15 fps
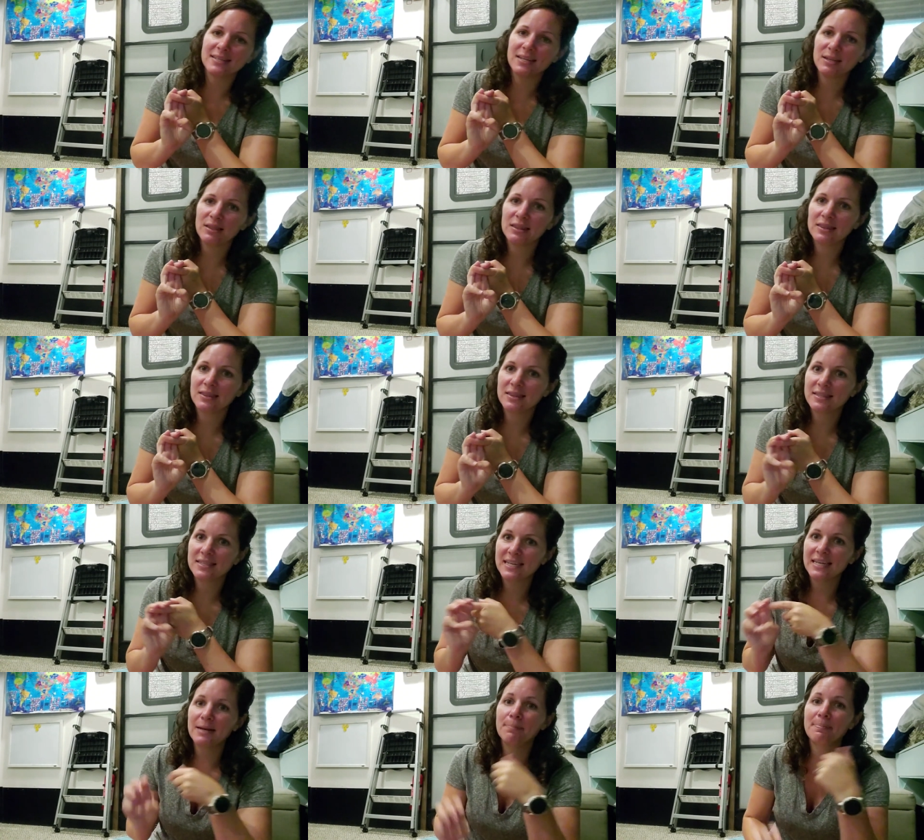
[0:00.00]
He
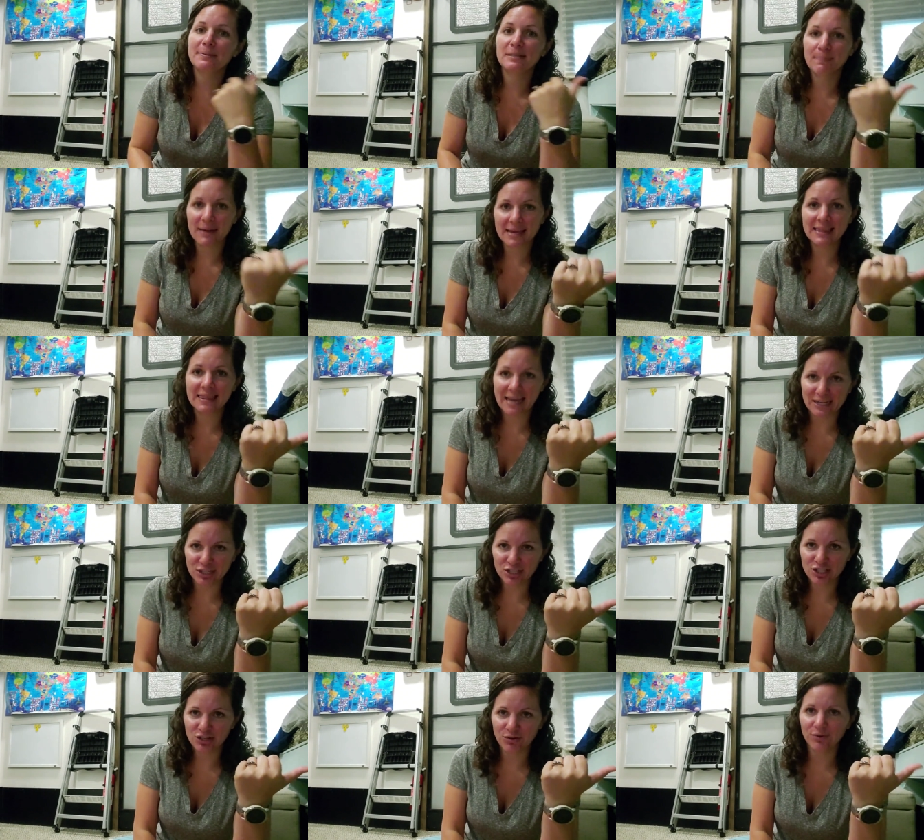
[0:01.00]
did a debate
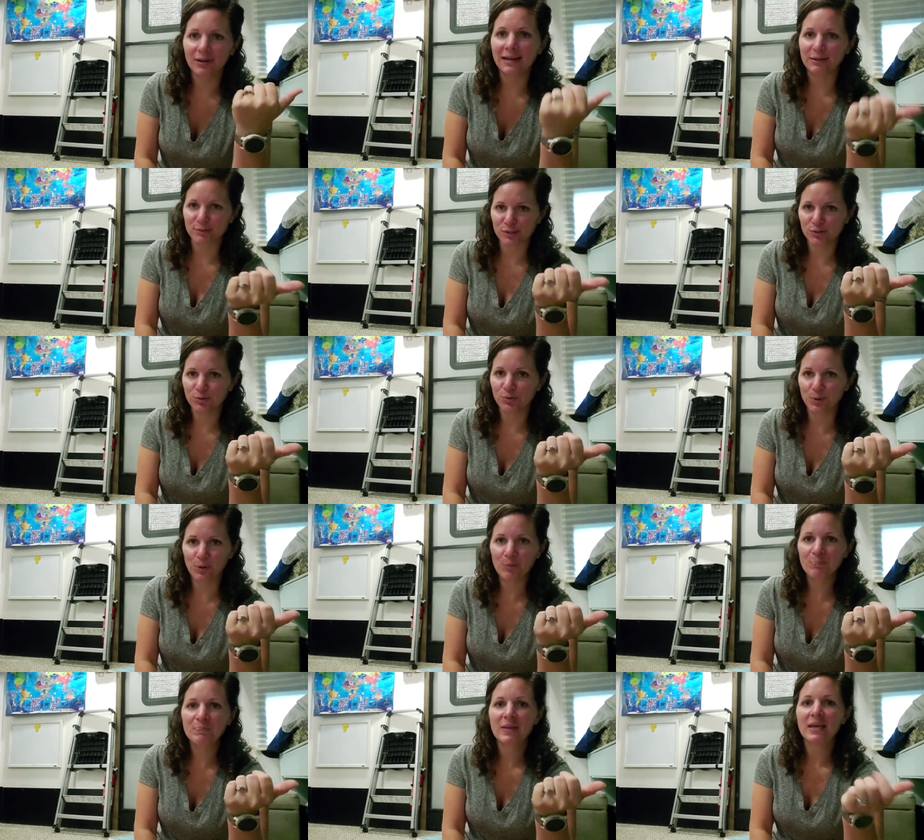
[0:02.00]
last year on
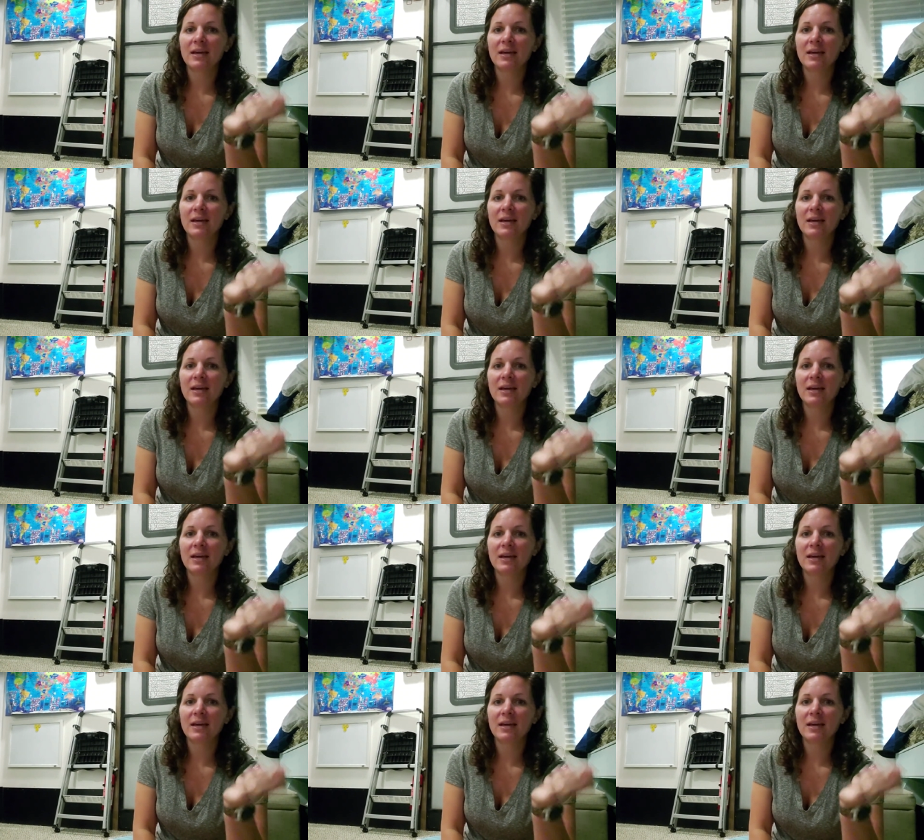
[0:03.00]
Outschool.